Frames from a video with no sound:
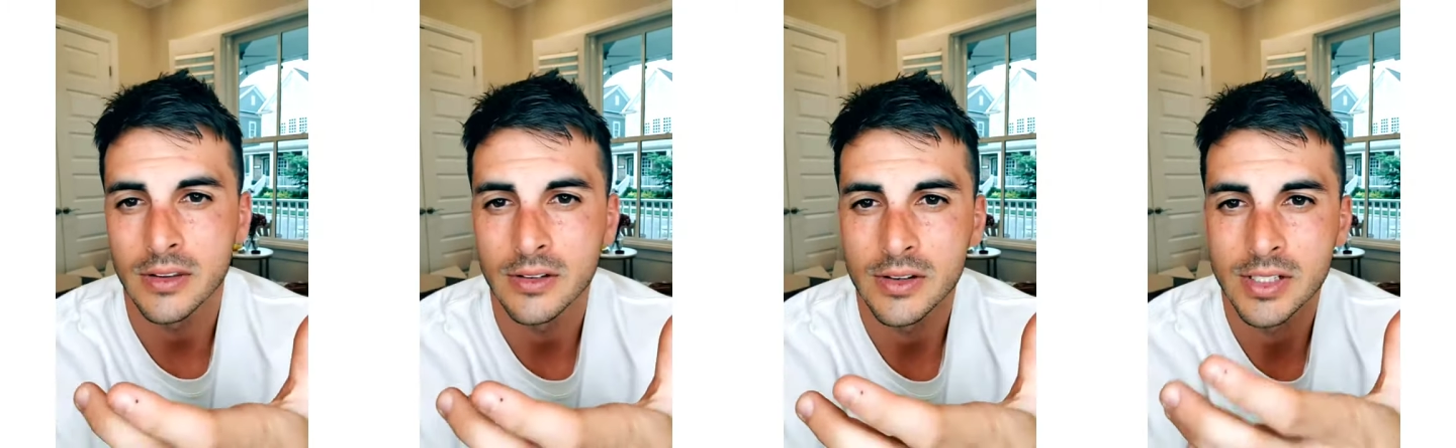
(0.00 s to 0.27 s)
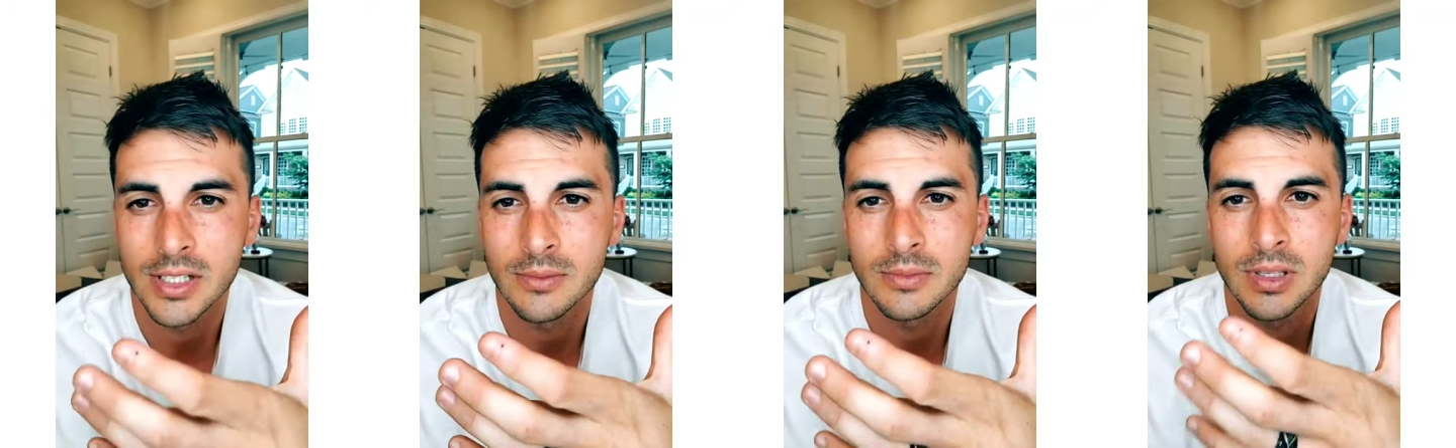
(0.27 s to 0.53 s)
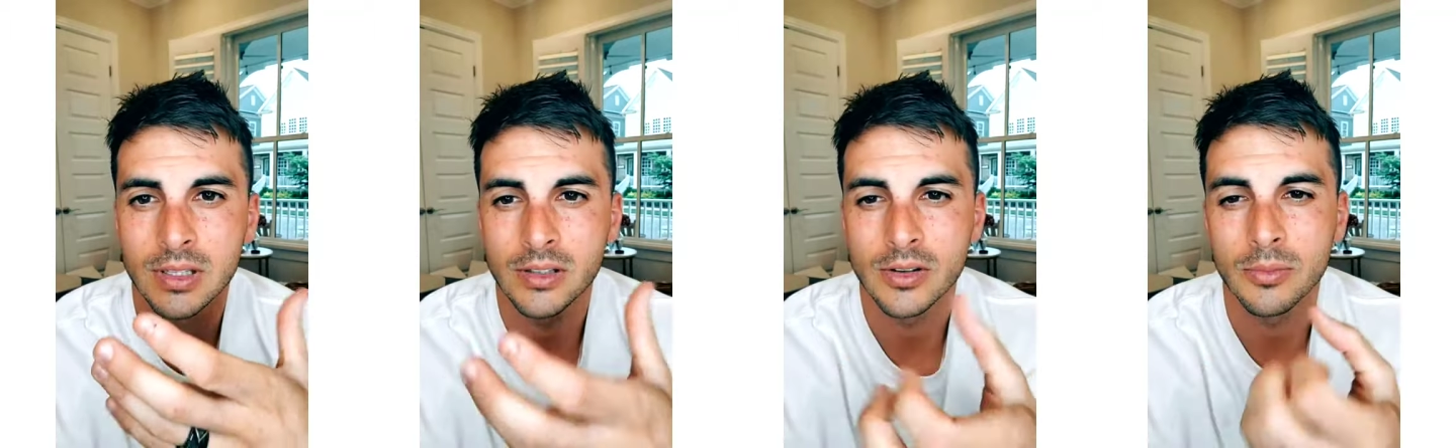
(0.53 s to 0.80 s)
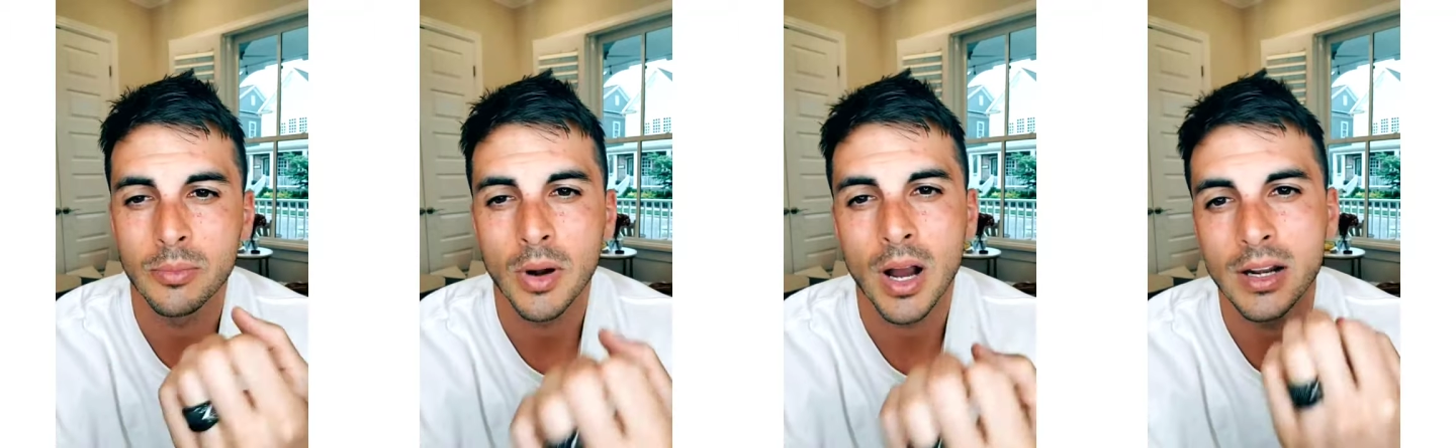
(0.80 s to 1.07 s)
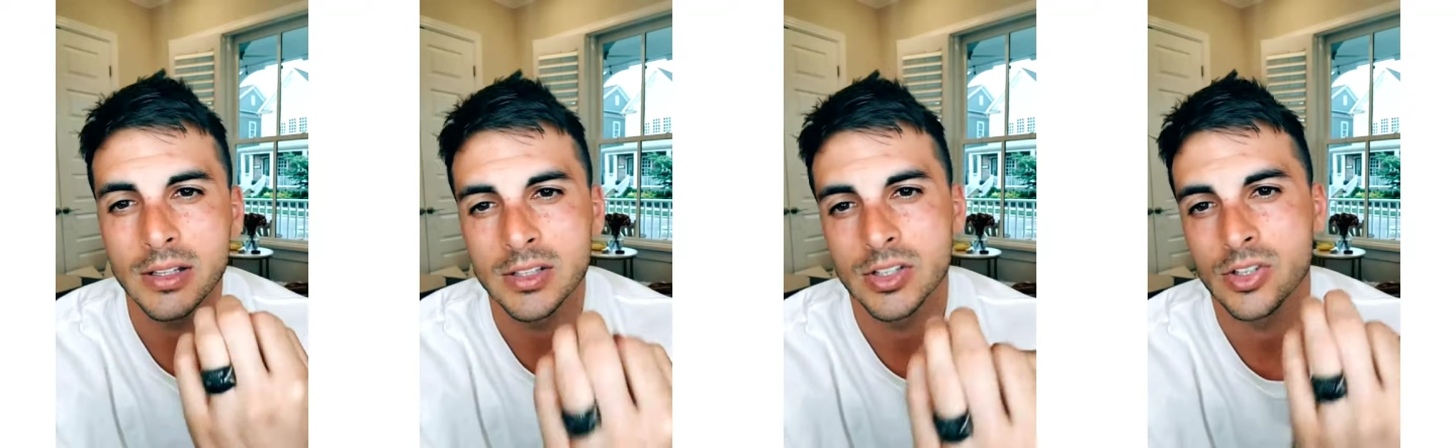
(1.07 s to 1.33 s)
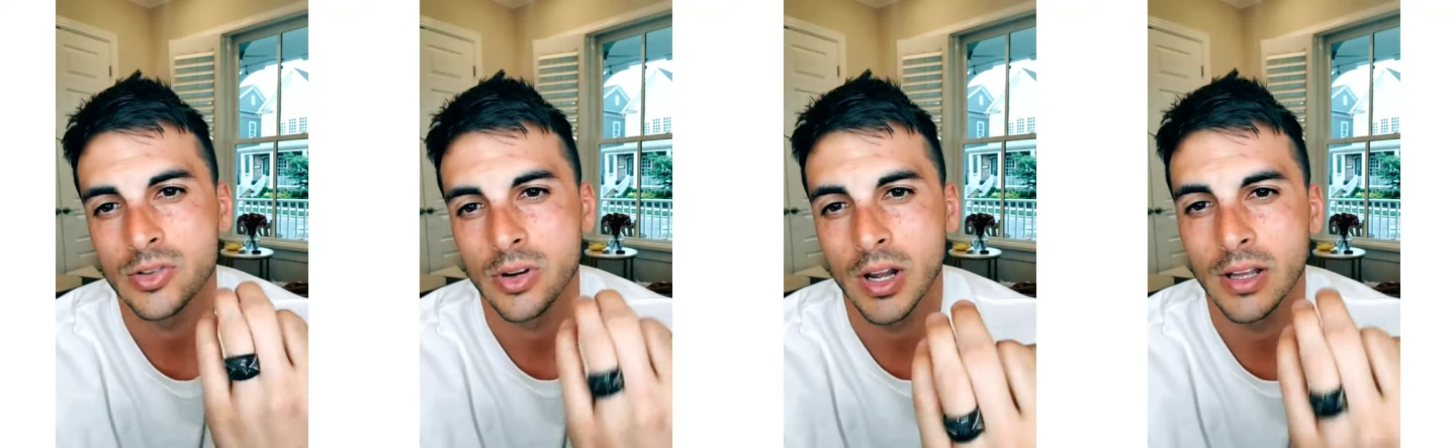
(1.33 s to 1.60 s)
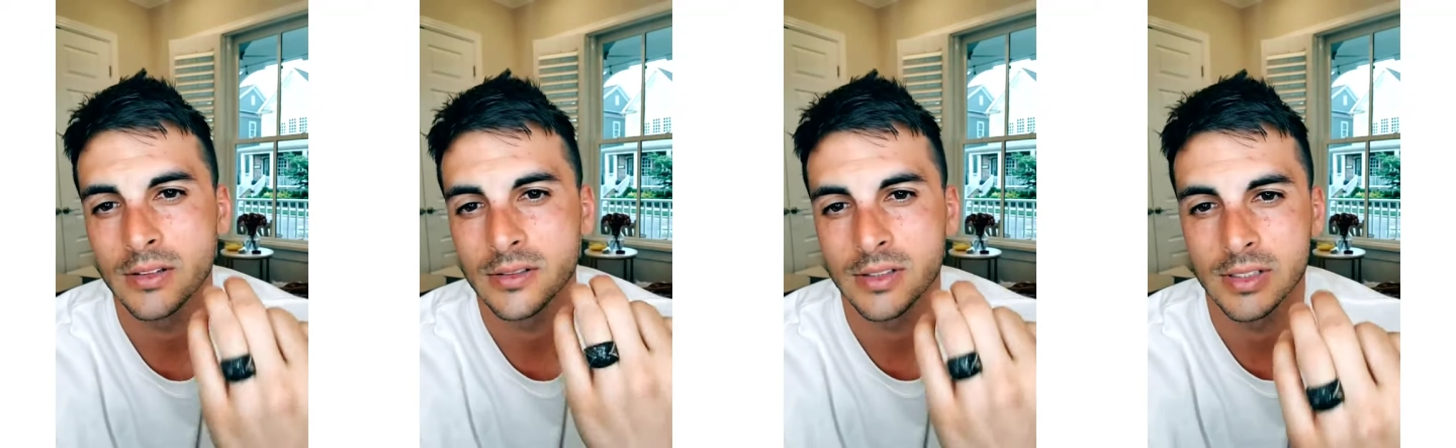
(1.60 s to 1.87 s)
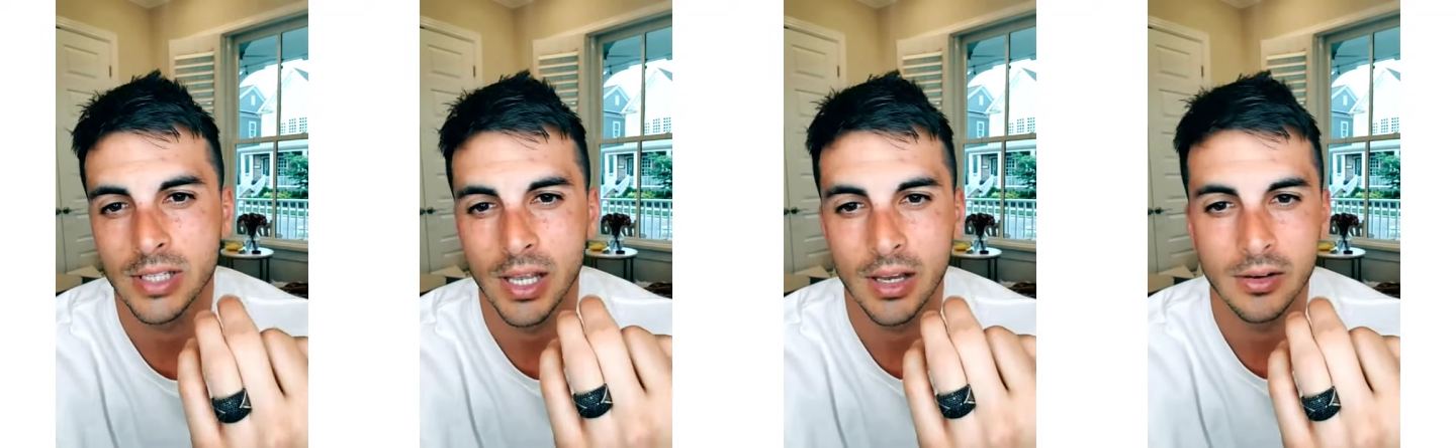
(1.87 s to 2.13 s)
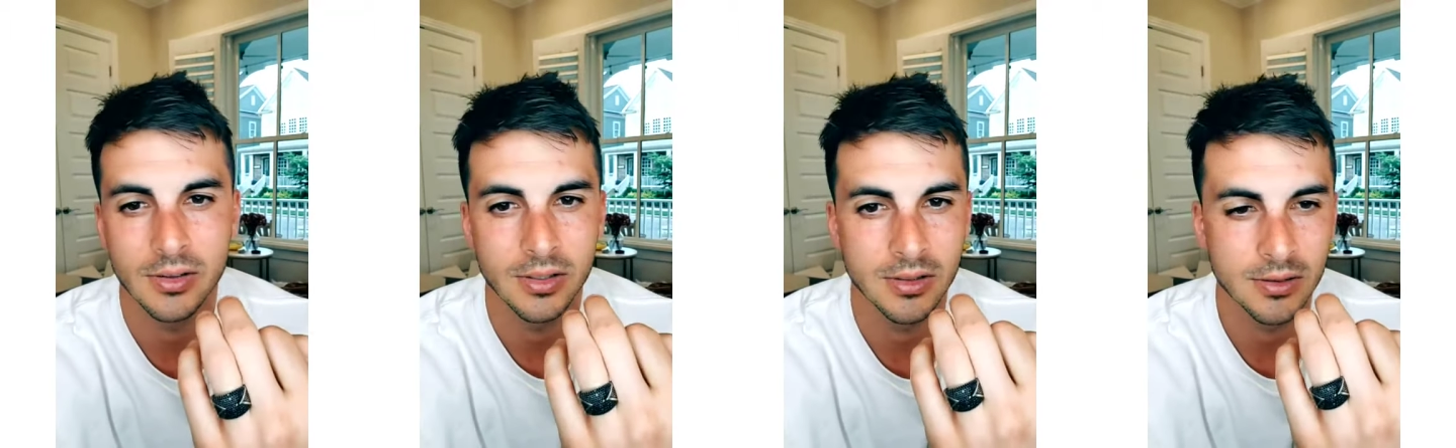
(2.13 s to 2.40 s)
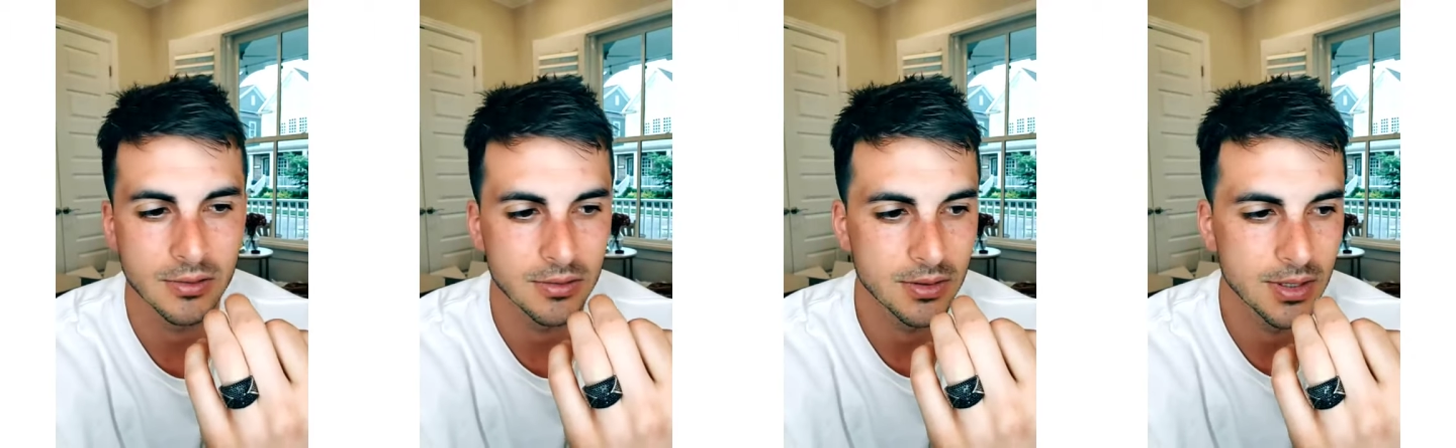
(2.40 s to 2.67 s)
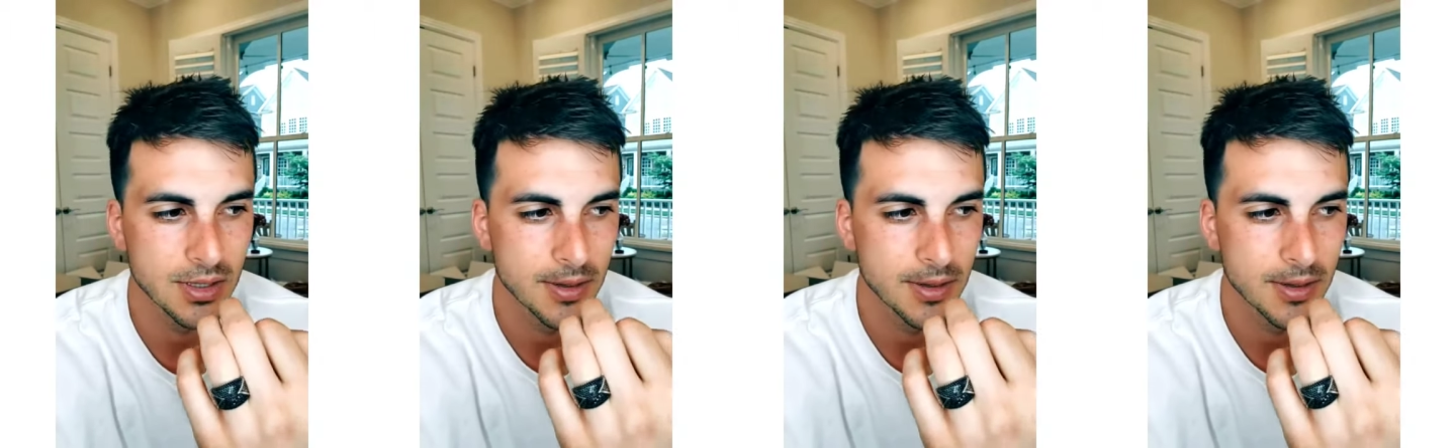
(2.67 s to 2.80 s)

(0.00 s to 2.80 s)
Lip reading: There's something, your body's trying to tell you,